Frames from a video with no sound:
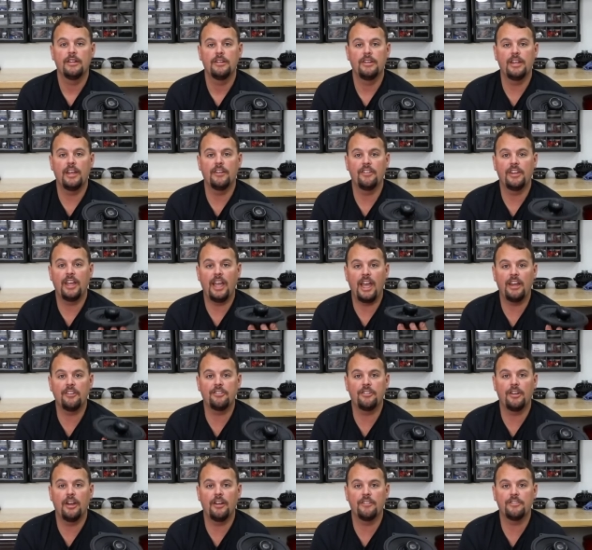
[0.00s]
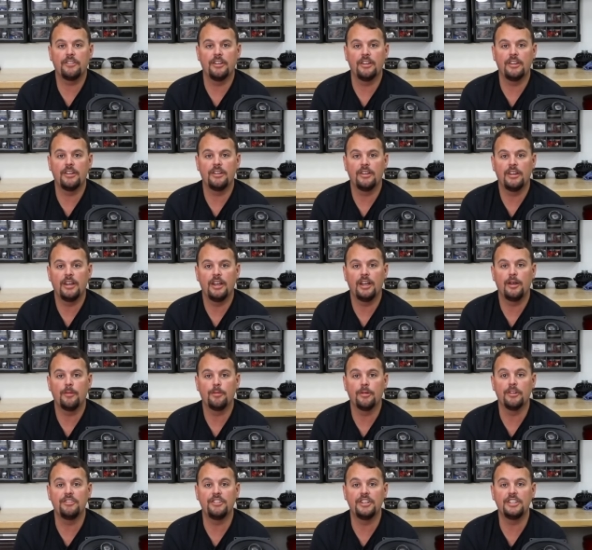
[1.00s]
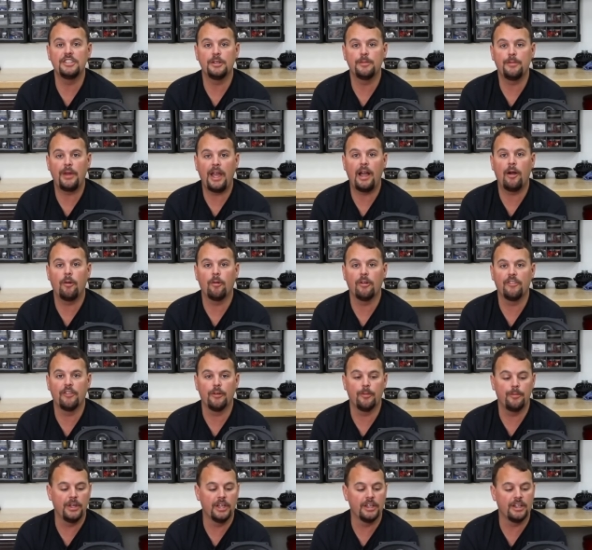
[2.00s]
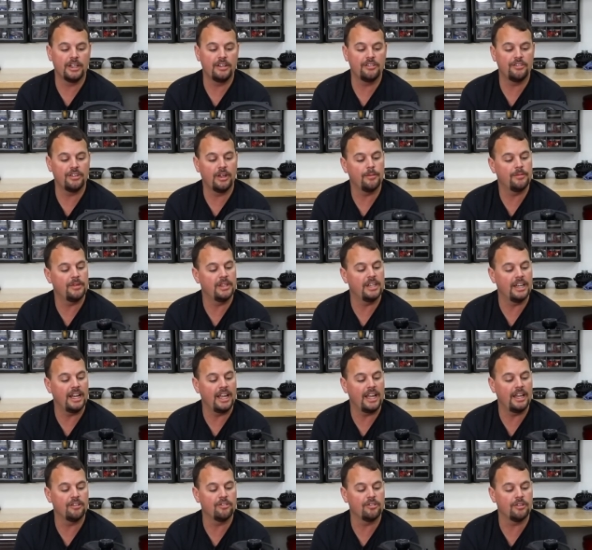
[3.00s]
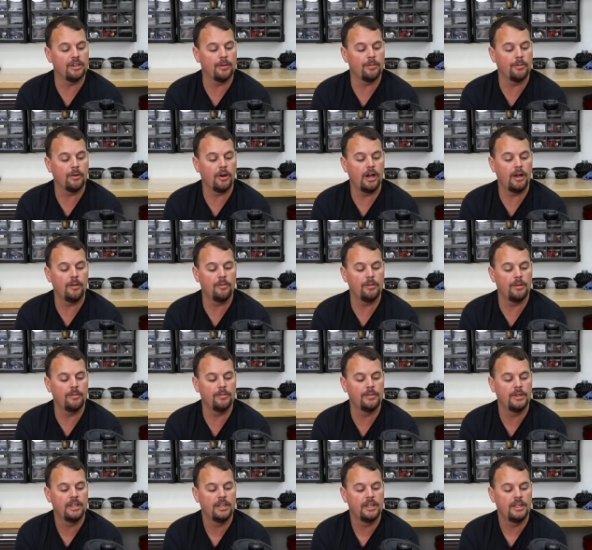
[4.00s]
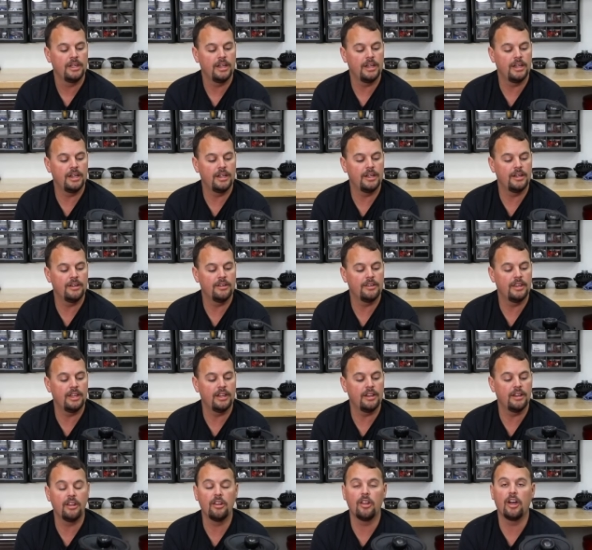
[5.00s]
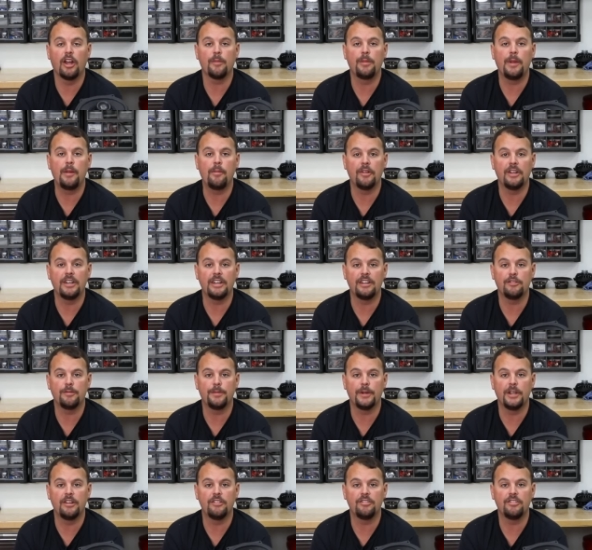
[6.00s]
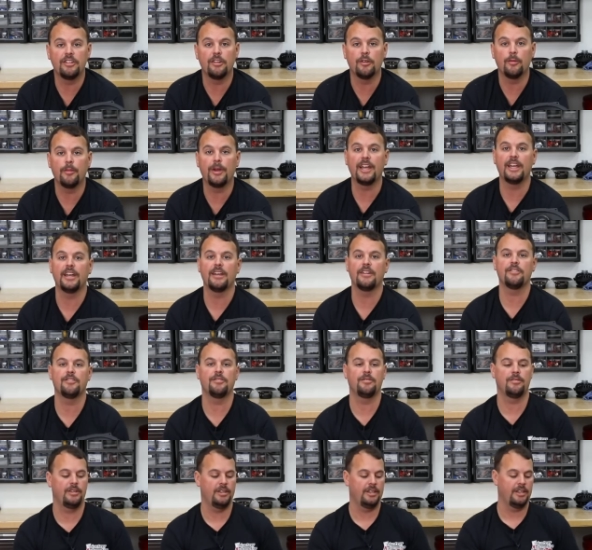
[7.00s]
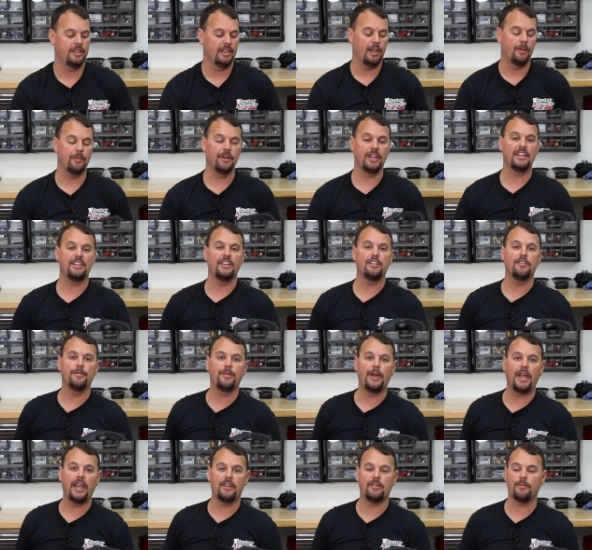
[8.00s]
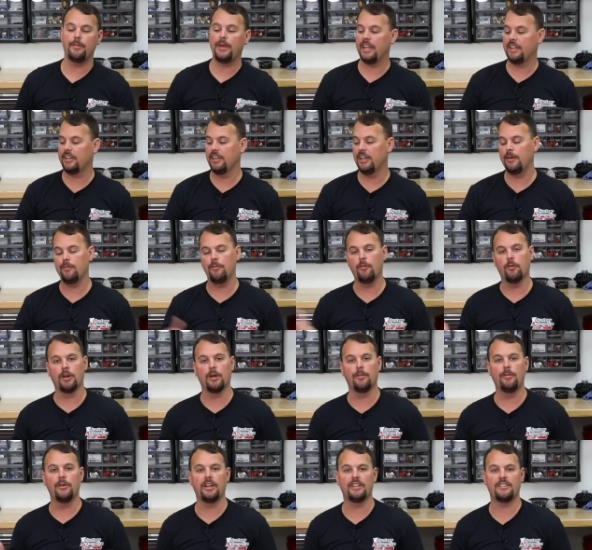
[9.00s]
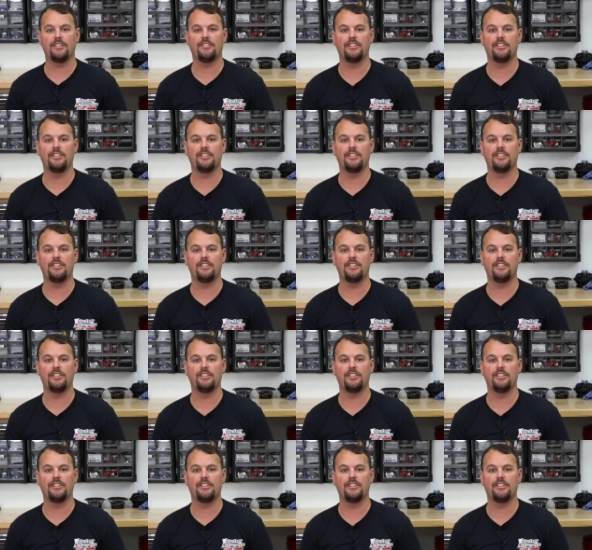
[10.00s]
Definitely hats off to PrecisionPower for building something and answering a problem that a lot of people had experienced in their bags. We'll get these packed back up. We're going to pull out the